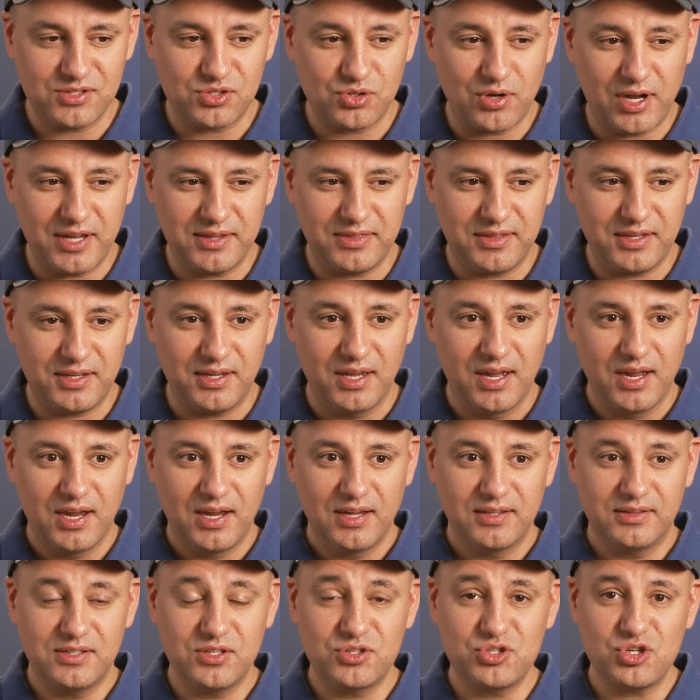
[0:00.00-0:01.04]
So I think
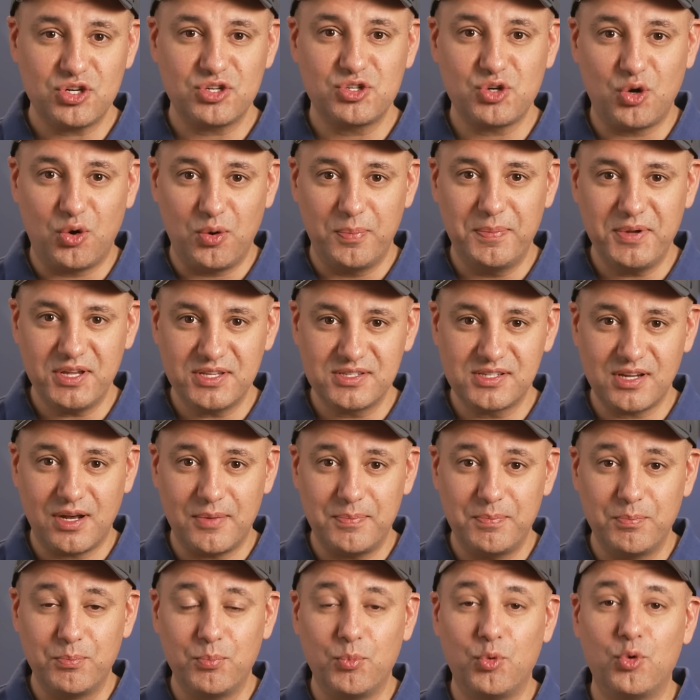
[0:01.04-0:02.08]
this just opens
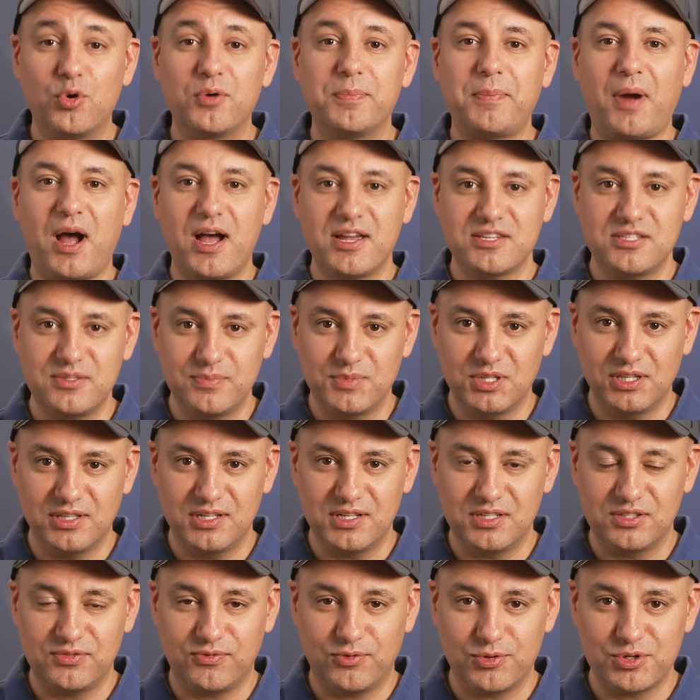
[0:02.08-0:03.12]
up more
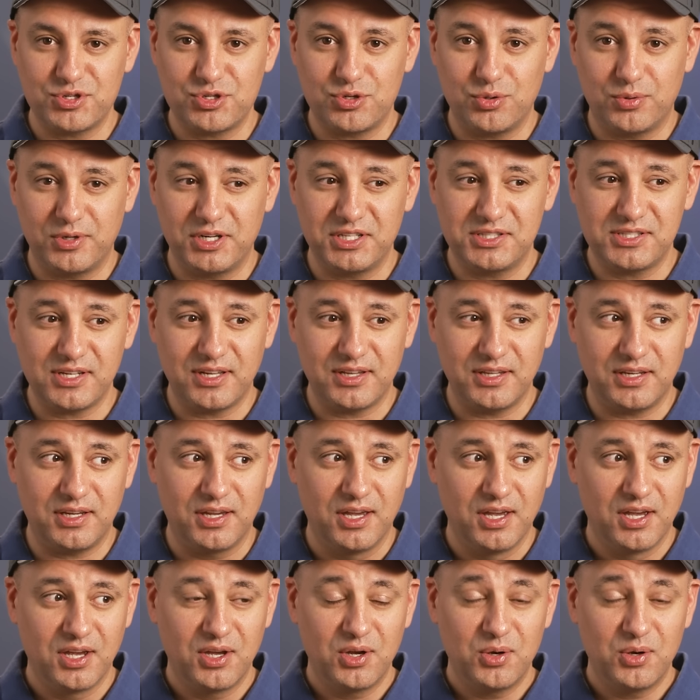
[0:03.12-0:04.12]
possibilities for storytelling.